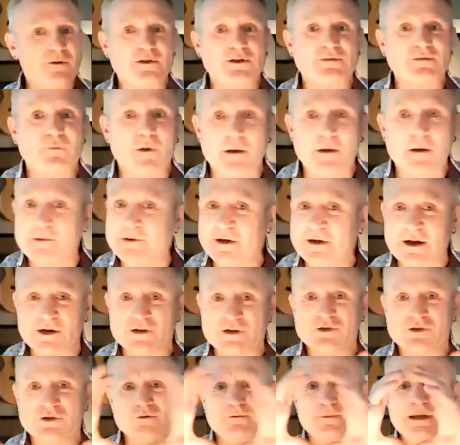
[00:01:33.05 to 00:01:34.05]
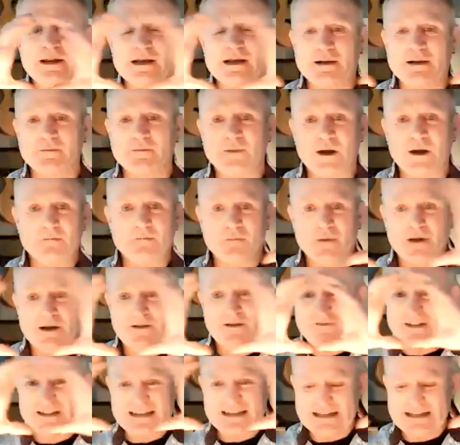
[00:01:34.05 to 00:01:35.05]
There's probably not a true meaning, but
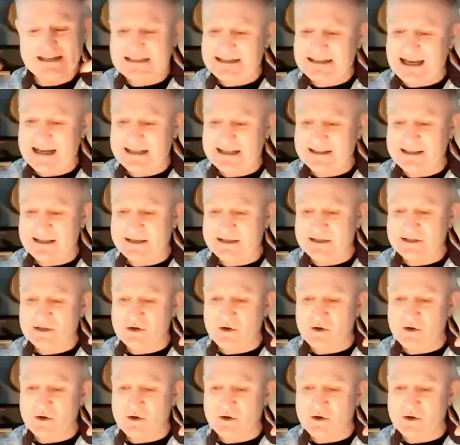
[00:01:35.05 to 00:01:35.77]
if it's inside this